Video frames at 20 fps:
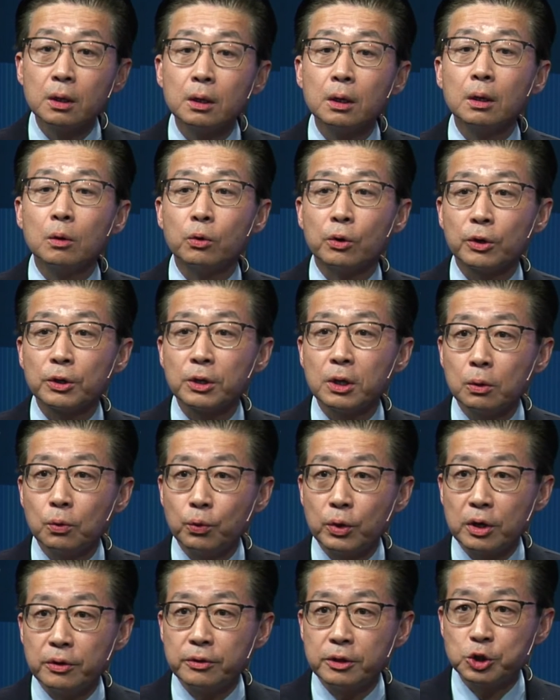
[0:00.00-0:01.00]
working
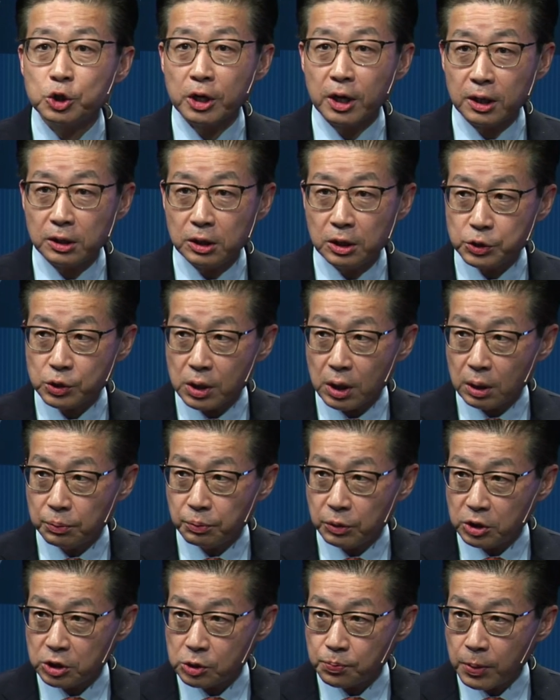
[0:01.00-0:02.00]
with the Chinese
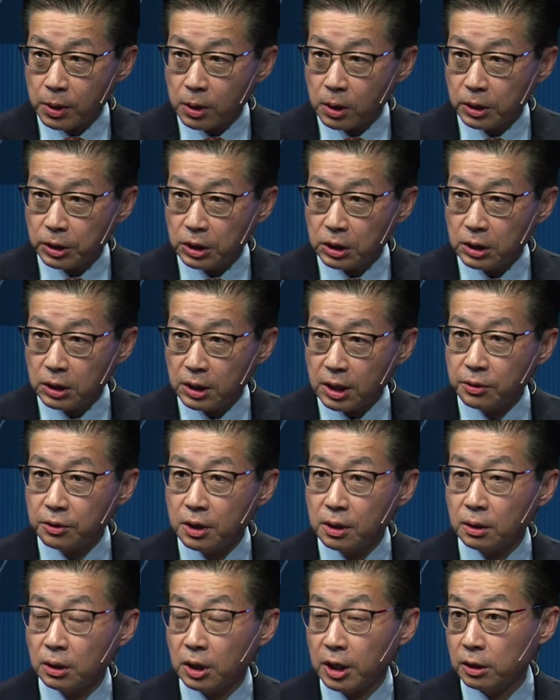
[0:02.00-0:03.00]
Communist Party and
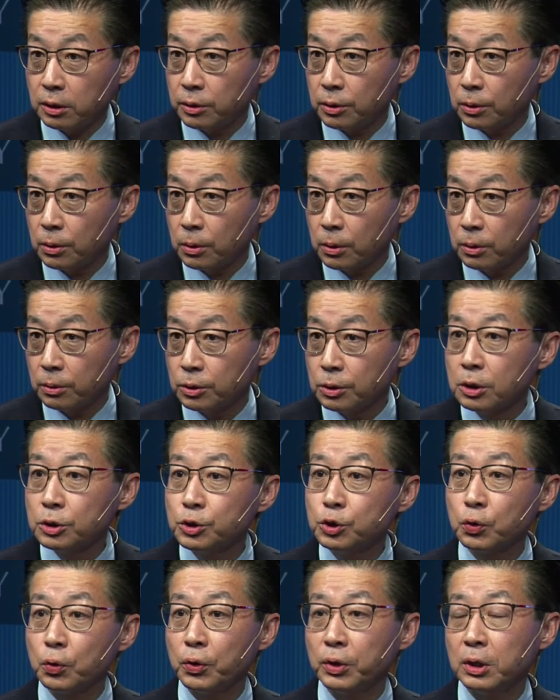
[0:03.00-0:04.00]
then later
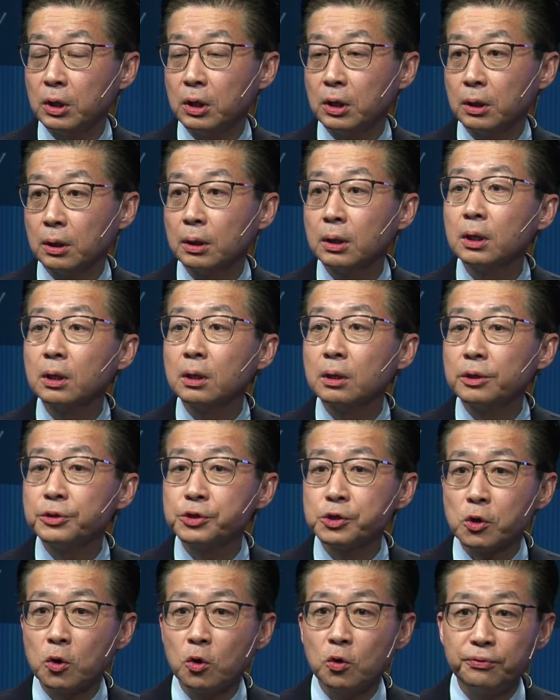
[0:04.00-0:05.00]
joining the
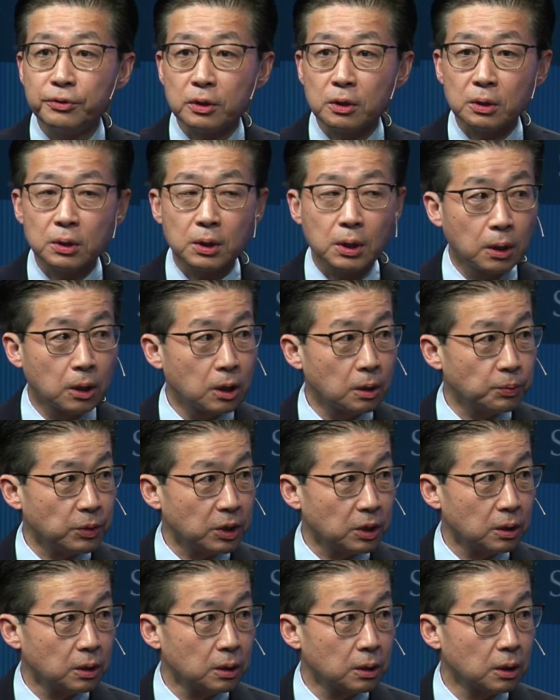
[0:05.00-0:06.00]
Soviet
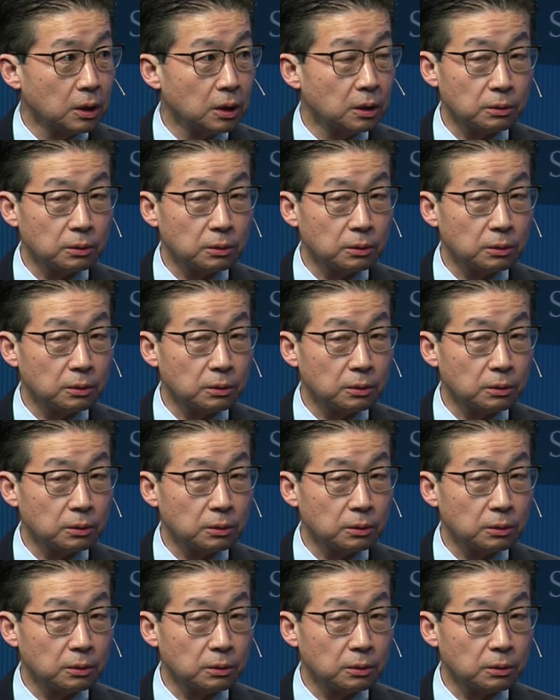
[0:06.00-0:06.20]
army in the